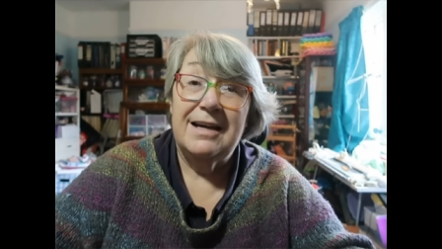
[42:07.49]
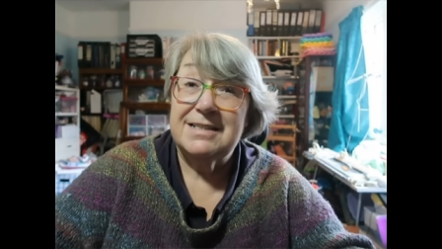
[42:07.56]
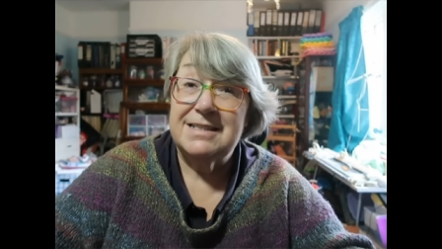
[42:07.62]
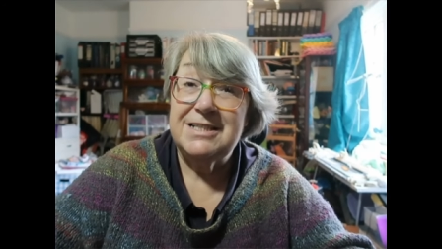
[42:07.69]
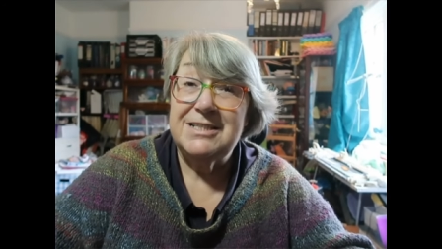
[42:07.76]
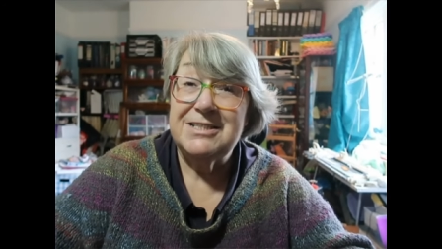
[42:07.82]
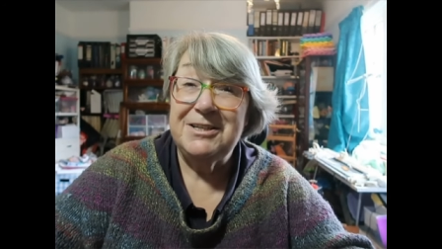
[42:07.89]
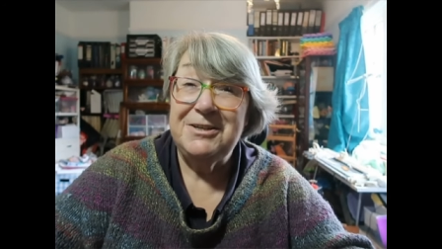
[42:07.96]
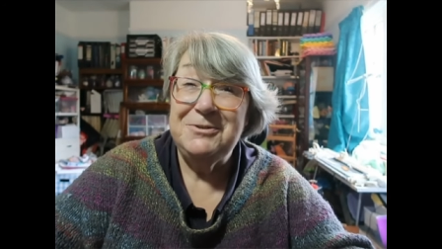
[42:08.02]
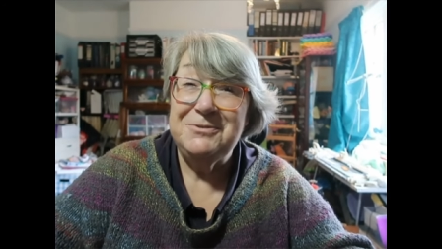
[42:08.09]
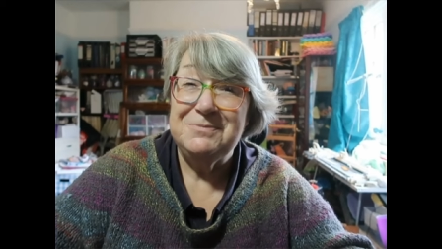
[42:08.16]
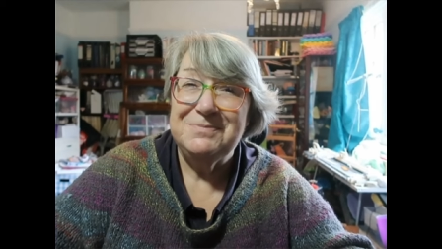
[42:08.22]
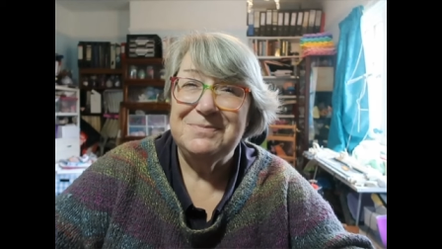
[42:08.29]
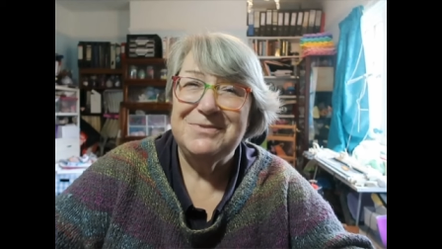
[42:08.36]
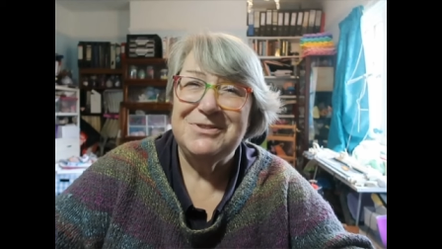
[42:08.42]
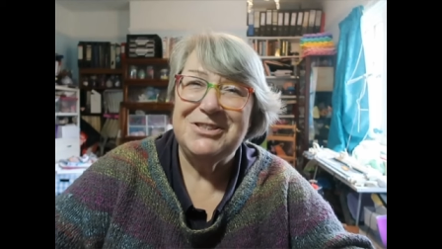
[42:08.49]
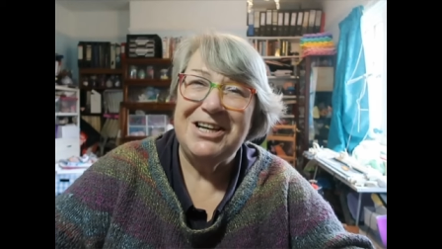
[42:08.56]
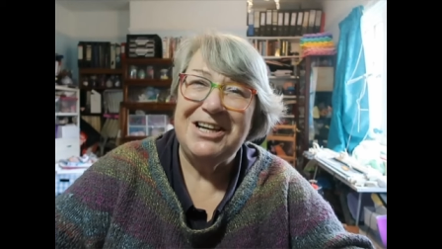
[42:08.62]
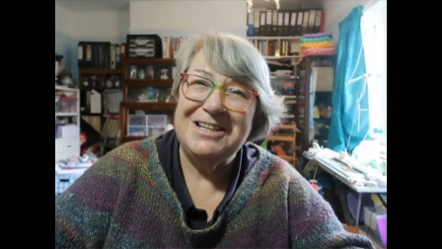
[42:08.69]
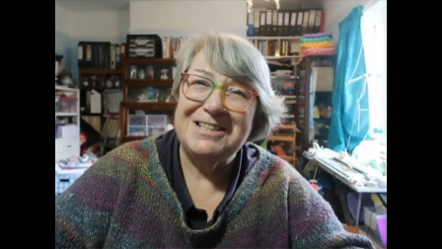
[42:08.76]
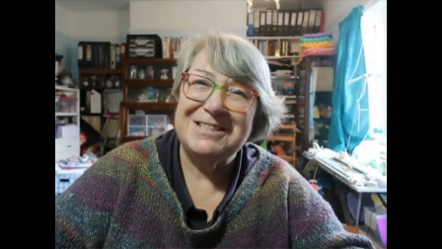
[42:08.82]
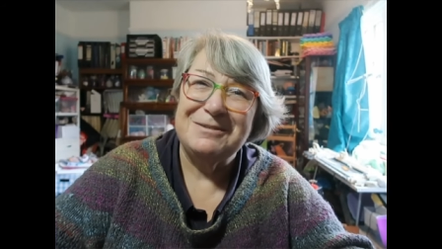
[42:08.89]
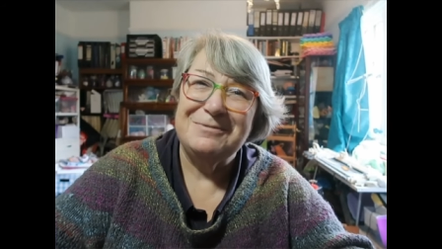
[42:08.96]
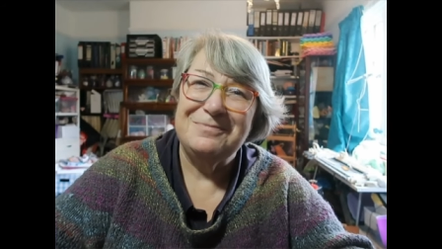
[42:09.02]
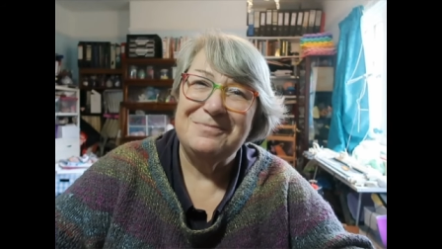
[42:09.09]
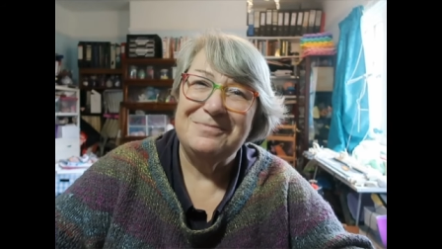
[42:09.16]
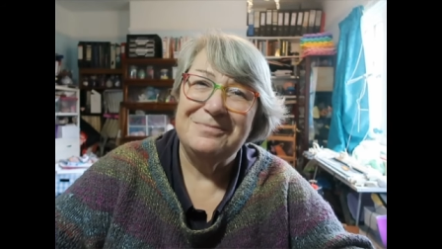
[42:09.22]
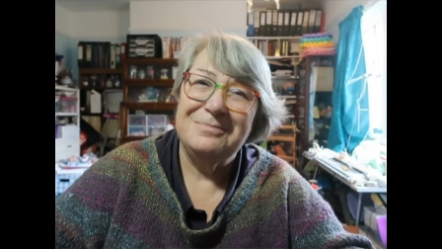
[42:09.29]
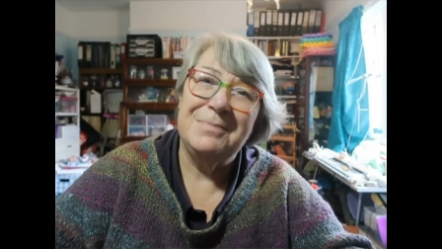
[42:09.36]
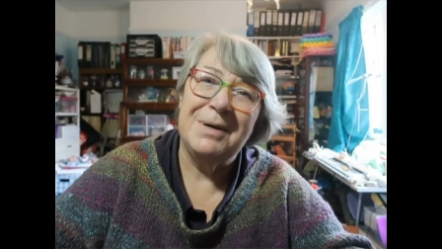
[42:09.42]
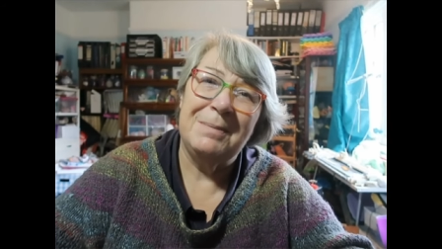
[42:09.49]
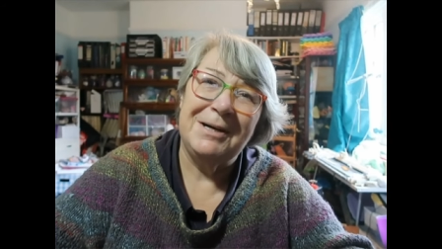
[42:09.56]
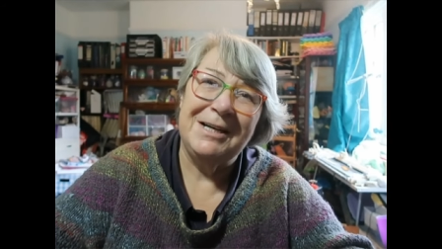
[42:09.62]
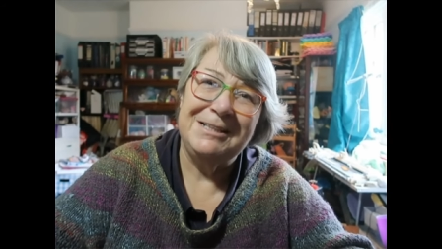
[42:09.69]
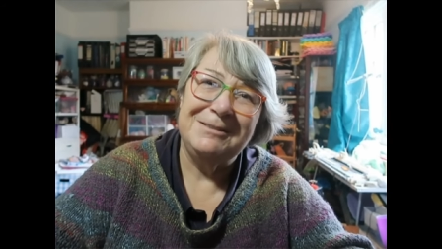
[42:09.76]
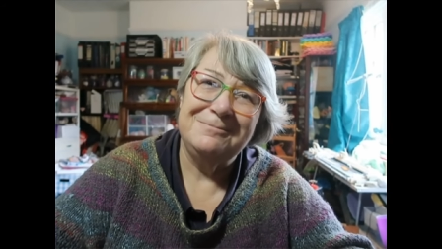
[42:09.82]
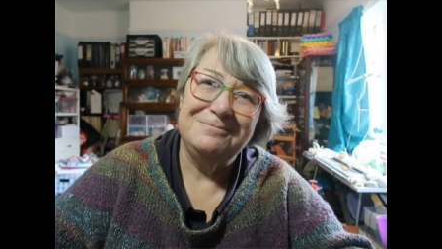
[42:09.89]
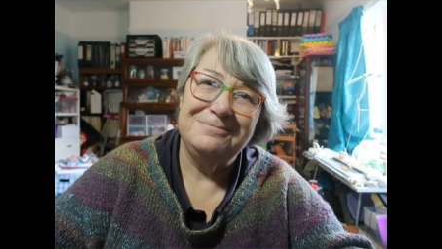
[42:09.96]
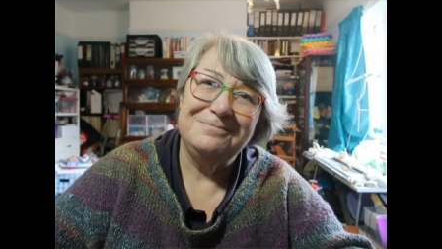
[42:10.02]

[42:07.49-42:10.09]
I'll see you soon. Cheers. Bye bye.